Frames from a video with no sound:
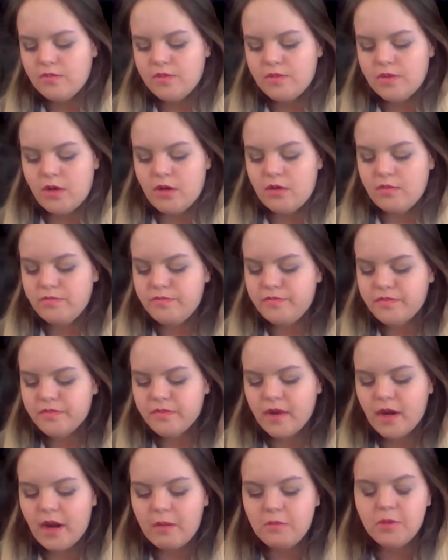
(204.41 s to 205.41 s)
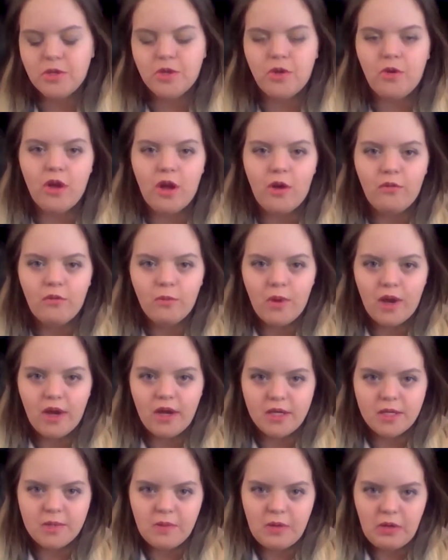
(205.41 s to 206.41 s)
So I'm just going off of my
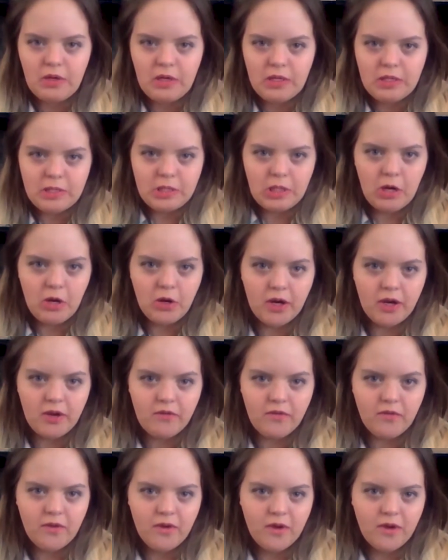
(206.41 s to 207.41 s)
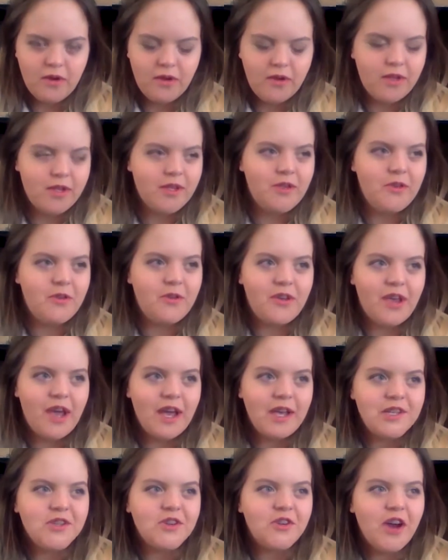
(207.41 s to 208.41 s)
experience. Sorry if you
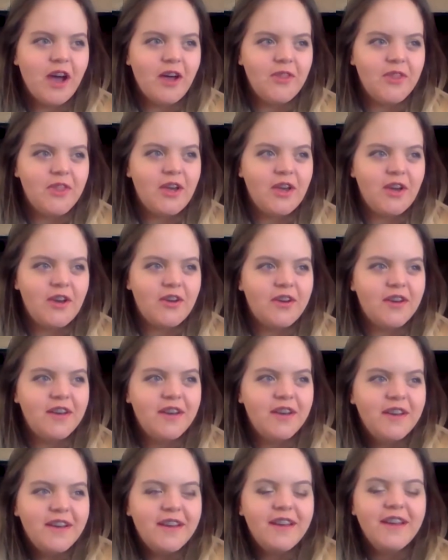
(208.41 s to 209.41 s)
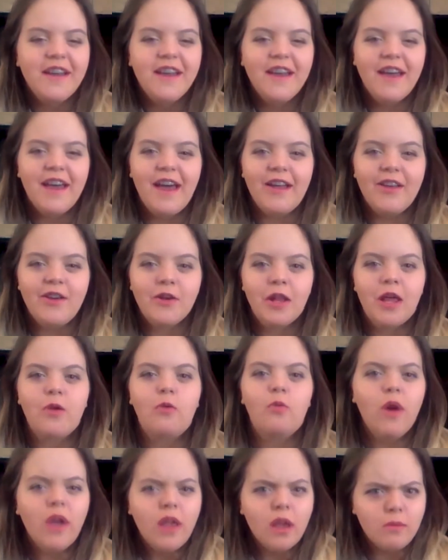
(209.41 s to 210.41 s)
guys are out there and you're like,
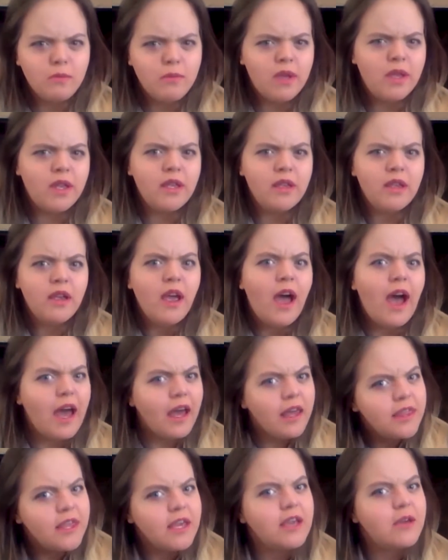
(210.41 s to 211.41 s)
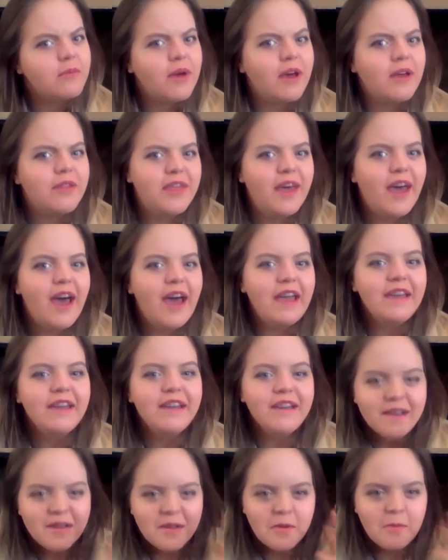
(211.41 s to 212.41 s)
wait a minute, I think about that.
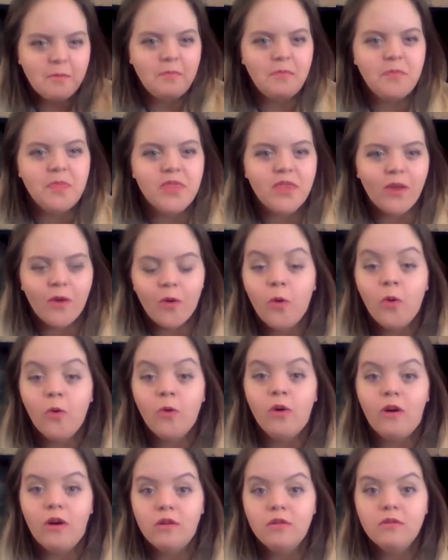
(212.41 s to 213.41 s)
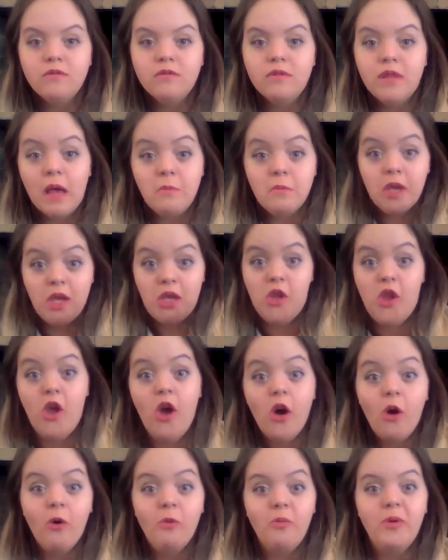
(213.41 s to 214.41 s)
Cool. Let me
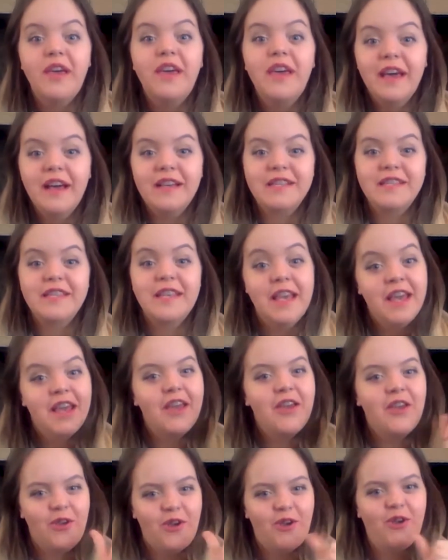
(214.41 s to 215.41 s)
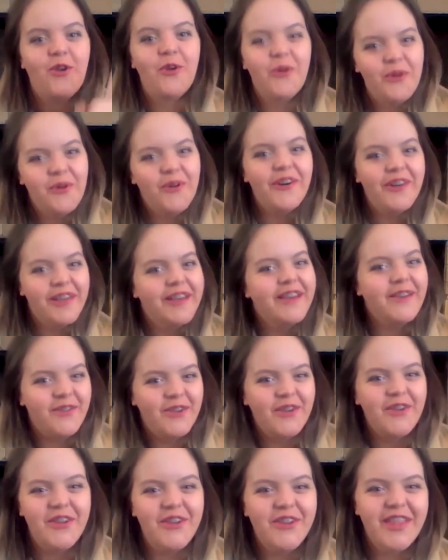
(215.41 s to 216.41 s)
know, because you're cool if
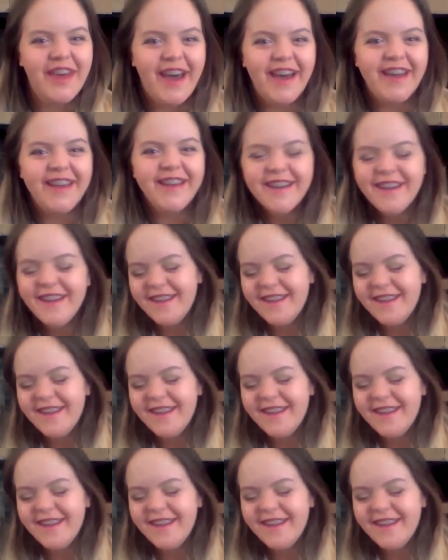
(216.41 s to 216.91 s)
you do that.